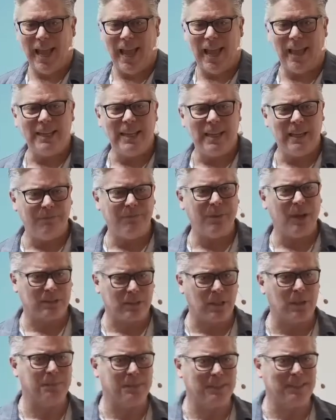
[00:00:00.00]
And he
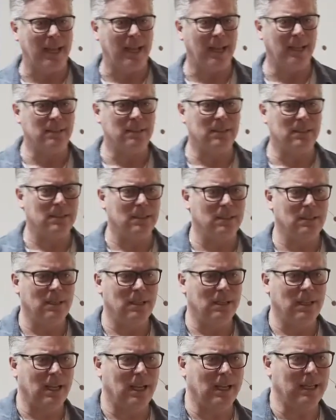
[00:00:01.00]
felt upset.
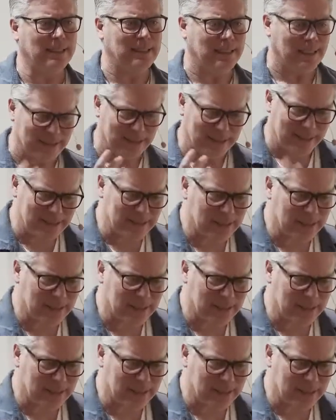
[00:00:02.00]
And he said,